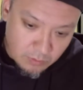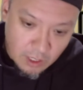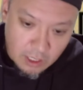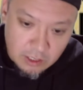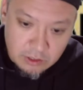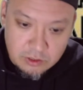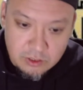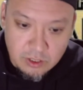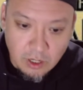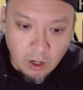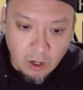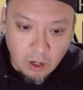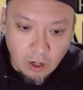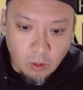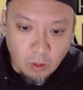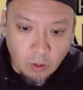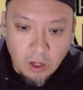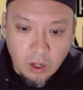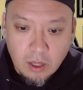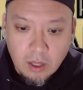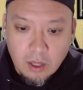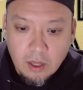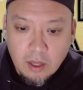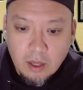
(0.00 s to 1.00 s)
So
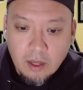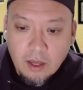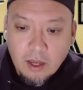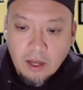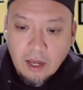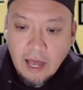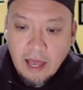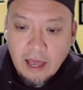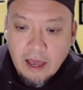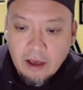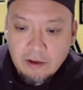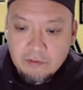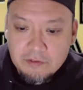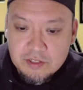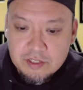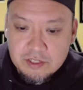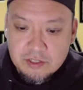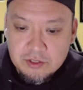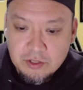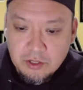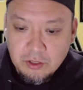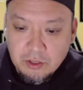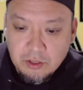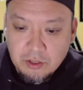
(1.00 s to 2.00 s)
I
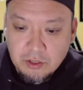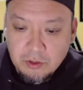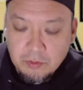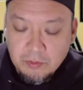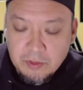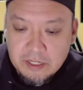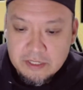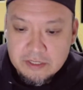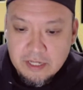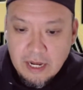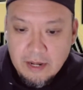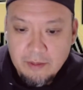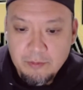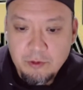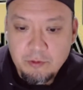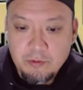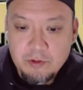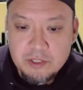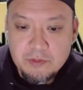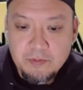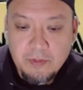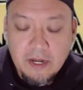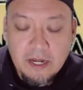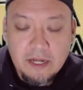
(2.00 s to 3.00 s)
obviously took a little bit of time to
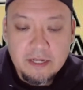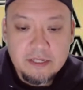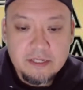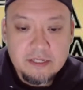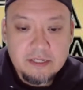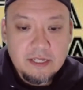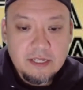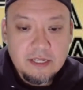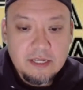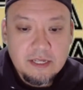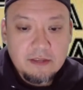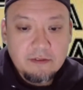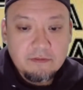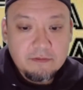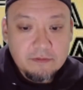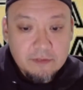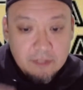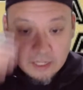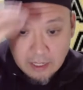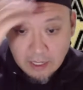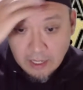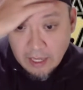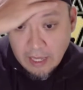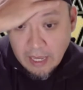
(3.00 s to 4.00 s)
respond to Steve.
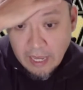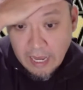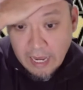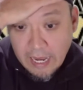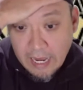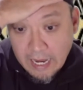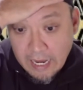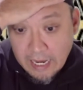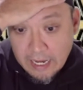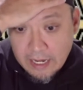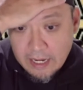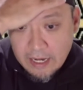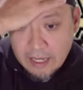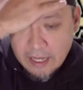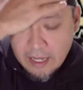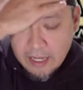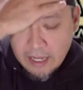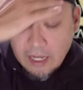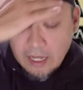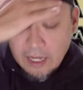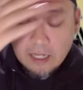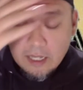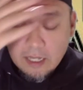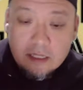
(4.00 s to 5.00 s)
And
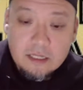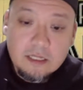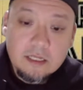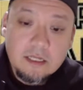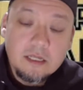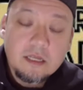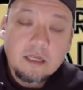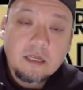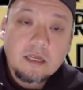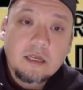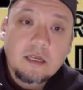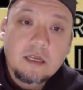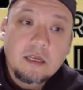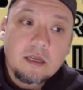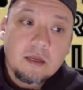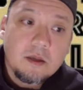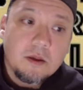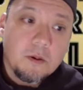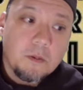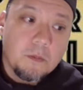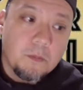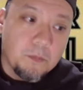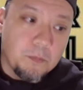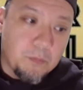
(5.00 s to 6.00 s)

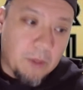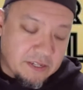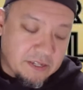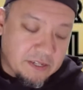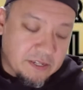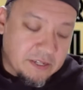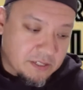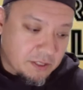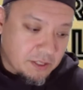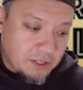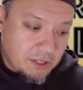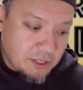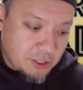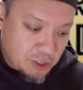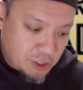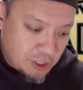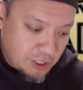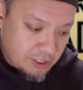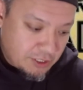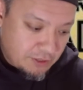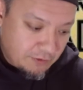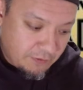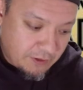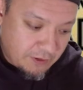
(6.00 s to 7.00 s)
basically the
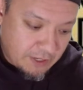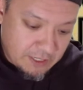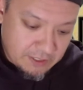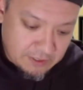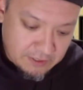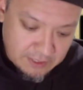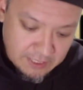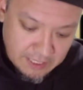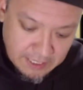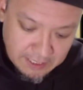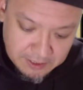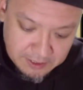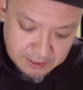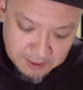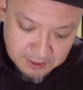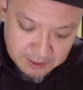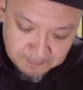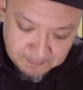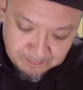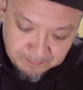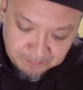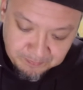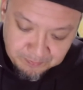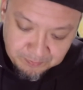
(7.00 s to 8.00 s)
gist of it is this.
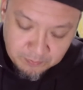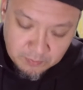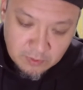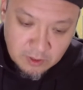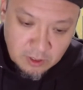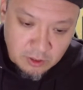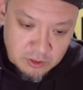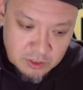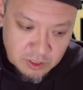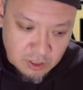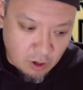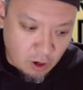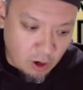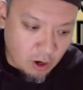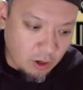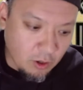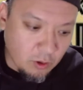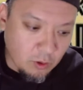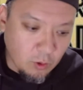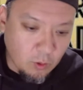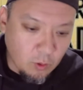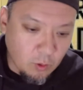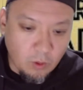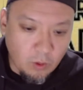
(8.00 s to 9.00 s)
There's an
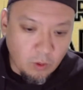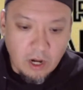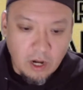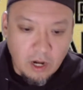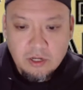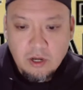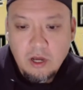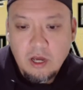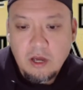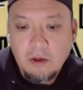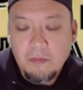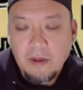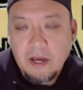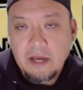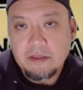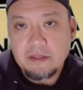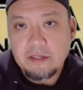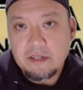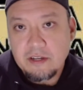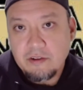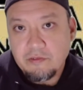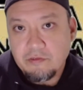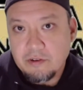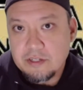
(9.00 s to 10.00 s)
article where I talk about
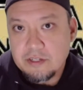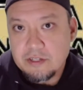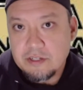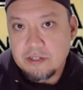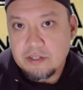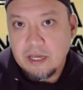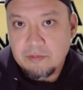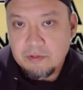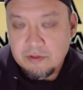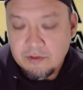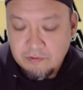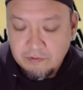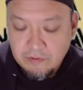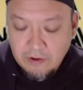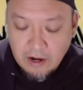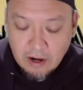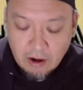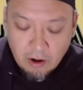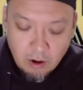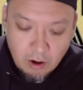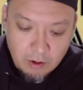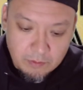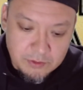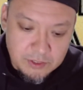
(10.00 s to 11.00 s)
the different types of
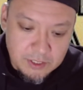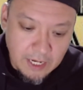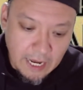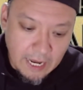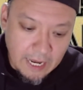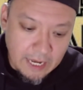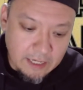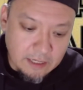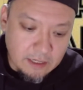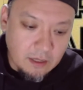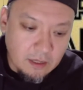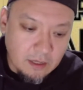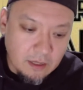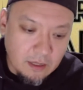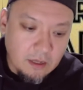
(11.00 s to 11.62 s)
firearms. And